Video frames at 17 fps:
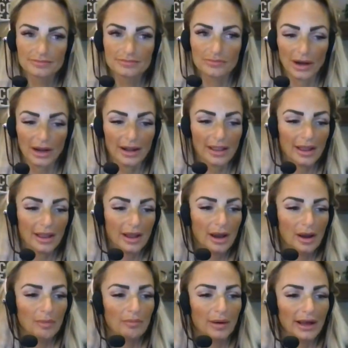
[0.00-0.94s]
Right.
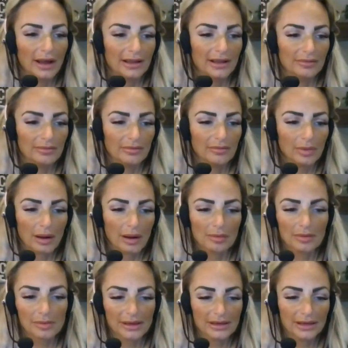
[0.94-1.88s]
But
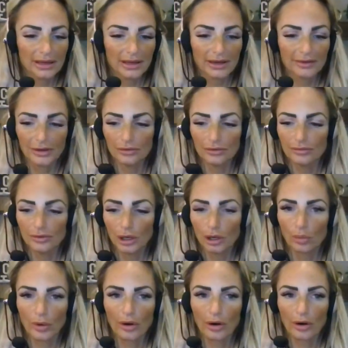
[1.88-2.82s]
probably none of you
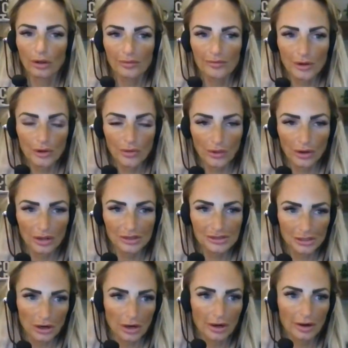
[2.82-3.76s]
know where all of your
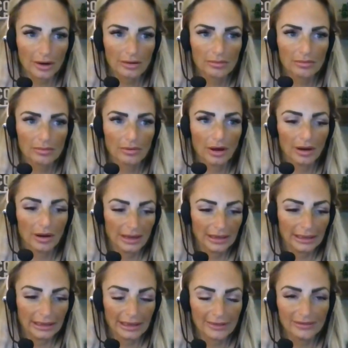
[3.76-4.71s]
thoughts are on
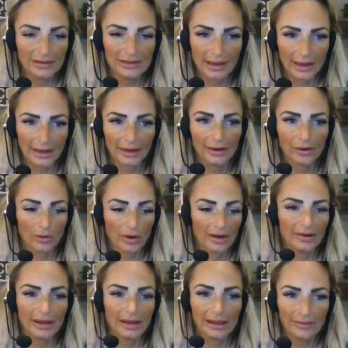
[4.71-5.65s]
any given day or
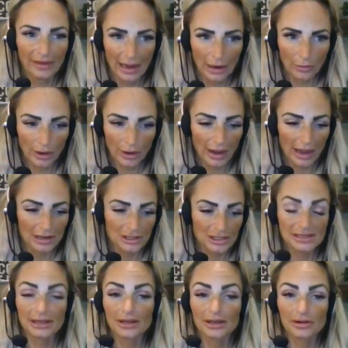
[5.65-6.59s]
any given hour. And
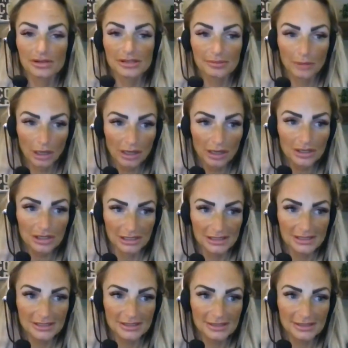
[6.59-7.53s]
just like your
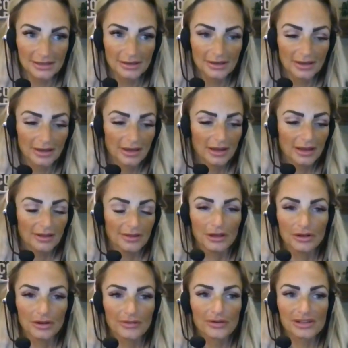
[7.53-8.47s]
subconscious, the
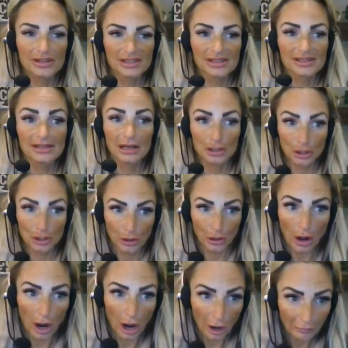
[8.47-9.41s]
universe does not turn
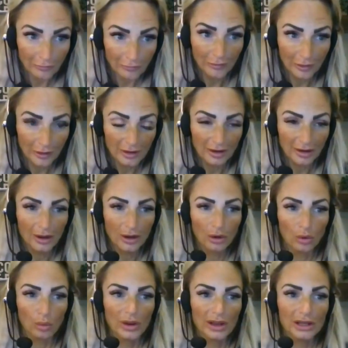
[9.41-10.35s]
off
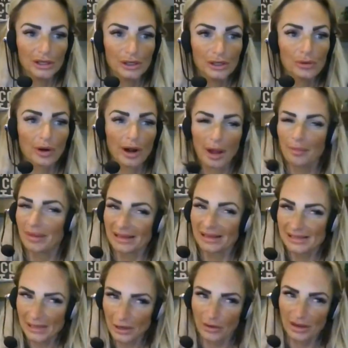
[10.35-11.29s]
when you are not being
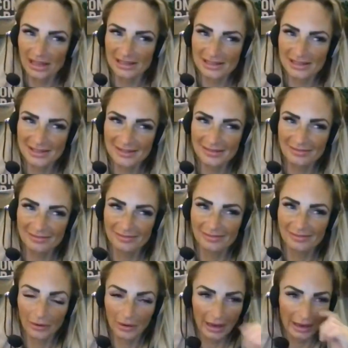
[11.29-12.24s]
serious.
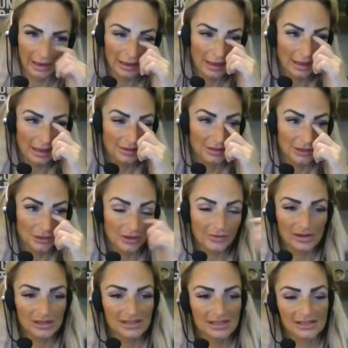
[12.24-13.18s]
Okay. The
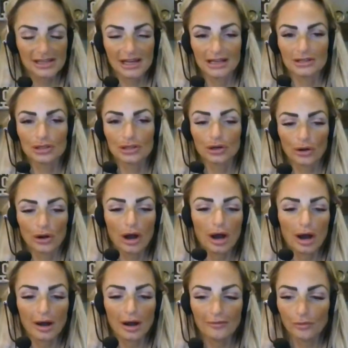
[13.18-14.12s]
universe does not turn
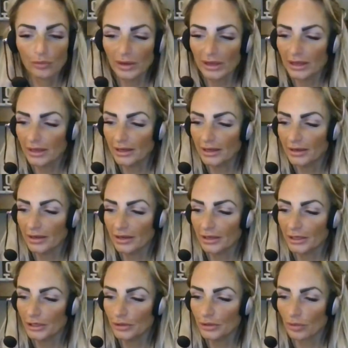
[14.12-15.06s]
off when
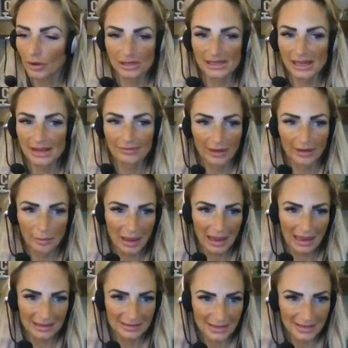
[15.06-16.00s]
you are just having a
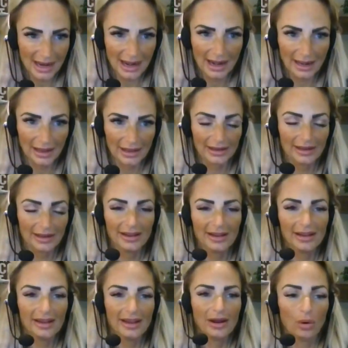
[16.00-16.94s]
bad day
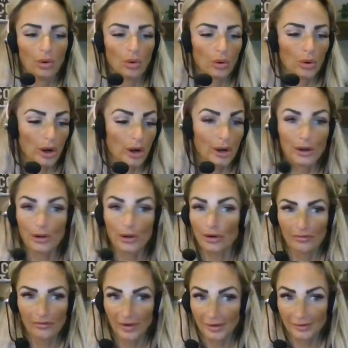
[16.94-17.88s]
or
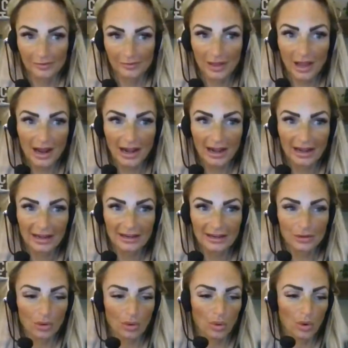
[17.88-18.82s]
you're in fight or
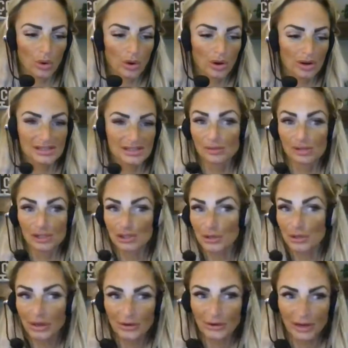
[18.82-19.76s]
flight or someone's
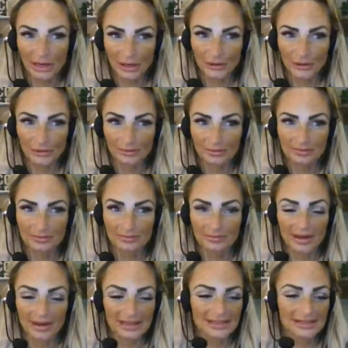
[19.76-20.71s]
triggering you.
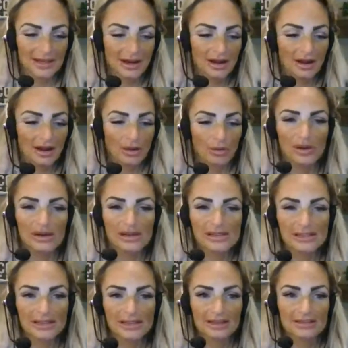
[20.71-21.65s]
It's
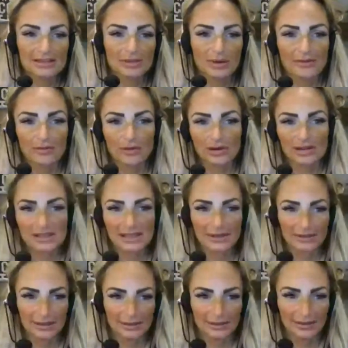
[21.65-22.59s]
witnessing
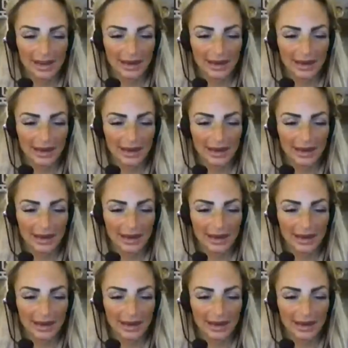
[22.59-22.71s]
24/7.